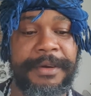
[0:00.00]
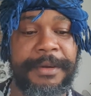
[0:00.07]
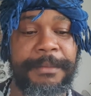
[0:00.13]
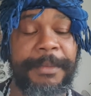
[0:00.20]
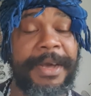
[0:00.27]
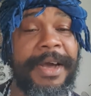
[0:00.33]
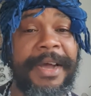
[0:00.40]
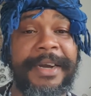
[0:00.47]

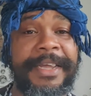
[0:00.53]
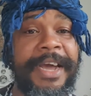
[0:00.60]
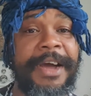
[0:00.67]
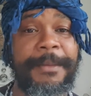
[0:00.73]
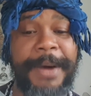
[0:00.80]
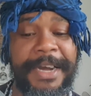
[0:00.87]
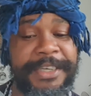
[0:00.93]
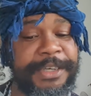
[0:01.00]
Because
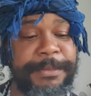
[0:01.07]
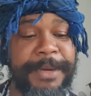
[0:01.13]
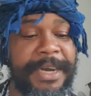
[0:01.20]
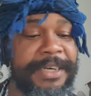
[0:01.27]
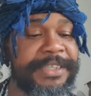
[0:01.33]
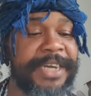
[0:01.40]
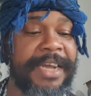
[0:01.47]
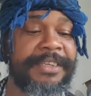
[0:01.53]
Yahweh
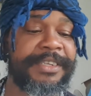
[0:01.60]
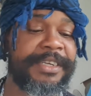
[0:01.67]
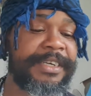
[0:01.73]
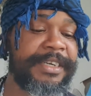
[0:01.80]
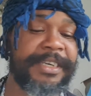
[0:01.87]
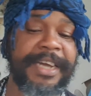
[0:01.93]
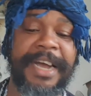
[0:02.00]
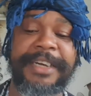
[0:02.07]
Shimeasha is
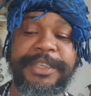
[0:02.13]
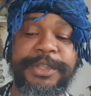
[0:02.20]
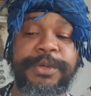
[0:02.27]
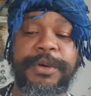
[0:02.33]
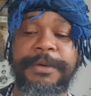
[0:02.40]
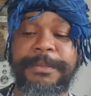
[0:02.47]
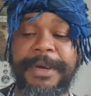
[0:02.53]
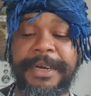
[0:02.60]
in
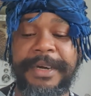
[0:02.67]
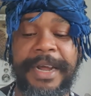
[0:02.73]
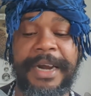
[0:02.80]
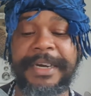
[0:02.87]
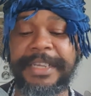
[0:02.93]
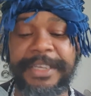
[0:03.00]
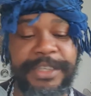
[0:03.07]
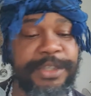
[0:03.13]
control, man.
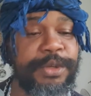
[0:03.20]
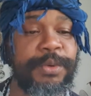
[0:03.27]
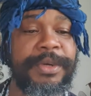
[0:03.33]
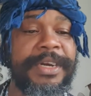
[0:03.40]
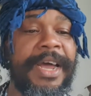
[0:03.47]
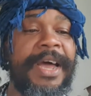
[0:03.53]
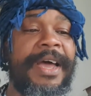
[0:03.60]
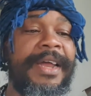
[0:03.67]
And he's
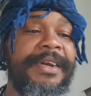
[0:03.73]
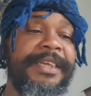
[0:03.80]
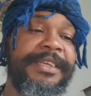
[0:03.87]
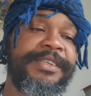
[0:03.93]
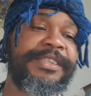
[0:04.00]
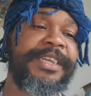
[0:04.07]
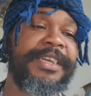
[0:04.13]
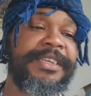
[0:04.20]
doing all
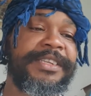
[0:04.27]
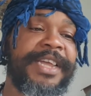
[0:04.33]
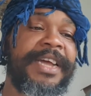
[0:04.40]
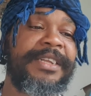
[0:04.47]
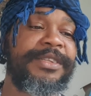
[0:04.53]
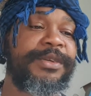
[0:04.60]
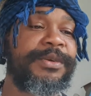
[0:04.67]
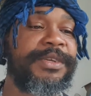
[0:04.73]
these things
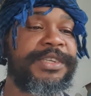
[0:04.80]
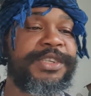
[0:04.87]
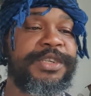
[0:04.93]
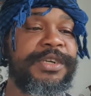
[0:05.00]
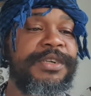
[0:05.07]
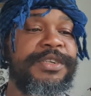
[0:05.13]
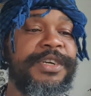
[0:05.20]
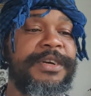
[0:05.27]
unto his
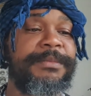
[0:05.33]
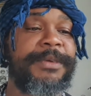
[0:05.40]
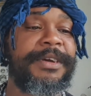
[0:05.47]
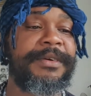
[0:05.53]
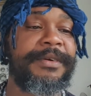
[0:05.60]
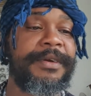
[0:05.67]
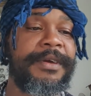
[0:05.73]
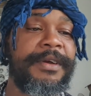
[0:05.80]
children,
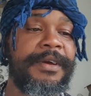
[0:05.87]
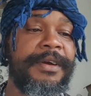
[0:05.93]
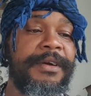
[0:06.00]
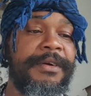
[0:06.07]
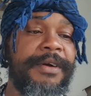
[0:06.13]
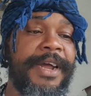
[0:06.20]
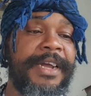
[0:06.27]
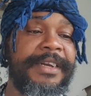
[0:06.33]
man.
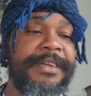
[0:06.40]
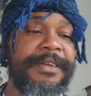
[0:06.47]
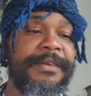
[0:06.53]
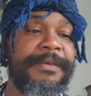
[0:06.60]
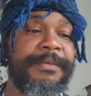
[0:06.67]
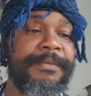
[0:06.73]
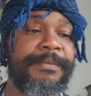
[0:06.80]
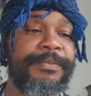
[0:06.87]
Right?
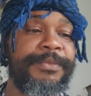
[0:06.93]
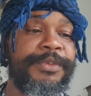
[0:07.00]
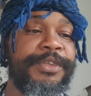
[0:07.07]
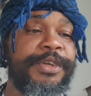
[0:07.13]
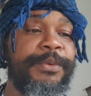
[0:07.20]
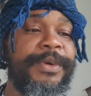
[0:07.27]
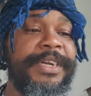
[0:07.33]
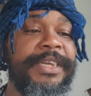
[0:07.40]

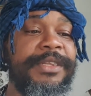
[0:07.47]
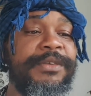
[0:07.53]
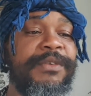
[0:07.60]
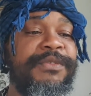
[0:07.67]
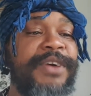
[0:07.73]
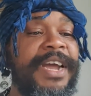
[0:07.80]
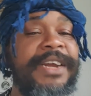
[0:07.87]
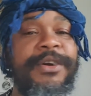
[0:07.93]
So we need to
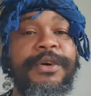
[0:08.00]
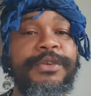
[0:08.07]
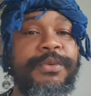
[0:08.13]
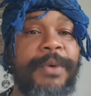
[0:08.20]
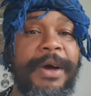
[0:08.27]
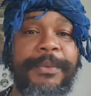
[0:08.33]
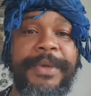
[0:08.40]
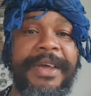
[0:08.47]
find out
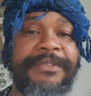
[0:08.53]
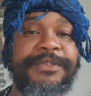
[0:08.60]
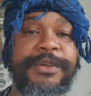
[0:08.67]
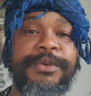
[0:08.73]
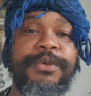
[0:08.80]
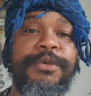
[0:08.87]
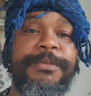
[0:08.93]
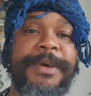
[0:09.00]
what we have to
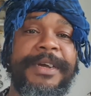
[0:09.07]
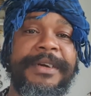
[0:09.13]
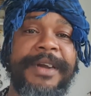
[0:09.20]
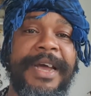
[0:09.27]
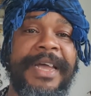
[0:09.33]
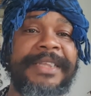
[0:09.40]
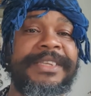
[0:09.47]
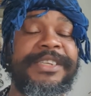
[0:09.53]
do, man.
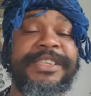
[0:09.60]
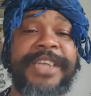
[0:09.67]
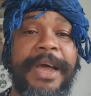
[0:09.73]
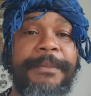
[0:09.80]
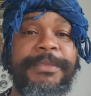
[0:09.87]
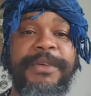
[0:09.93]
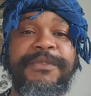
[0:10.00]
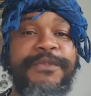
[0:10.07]
And
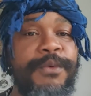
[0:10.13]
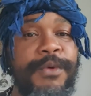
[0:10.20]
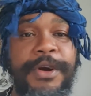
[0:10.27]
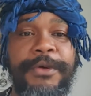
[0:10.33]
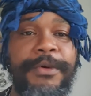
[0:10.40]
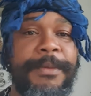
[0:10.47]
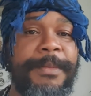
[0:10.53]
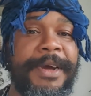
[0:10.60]
stop the
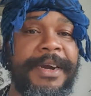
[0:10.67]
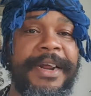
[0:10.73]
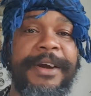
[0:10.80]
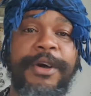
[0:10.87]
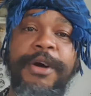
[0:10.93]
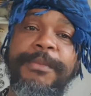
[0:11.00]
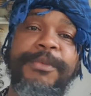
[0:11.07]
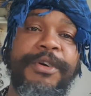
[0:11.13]
foolery, man.
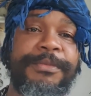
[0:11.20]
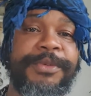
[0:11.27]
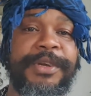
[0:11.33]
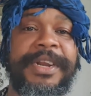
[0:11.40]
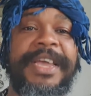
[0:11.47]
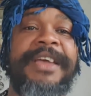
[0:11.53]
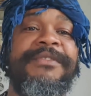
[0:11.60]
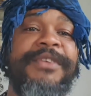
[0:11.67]
And come home to
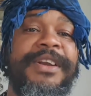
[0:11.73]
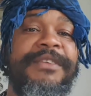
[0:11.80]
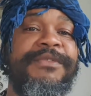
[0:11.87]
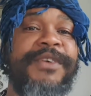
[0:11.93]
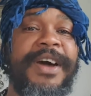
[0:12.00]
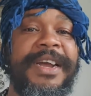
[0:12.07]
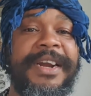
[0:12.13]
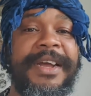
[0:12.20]
the Heavenly
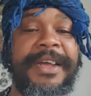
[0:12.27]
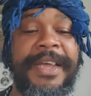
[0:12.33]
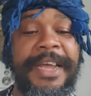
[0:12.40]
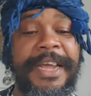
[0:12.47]
Father.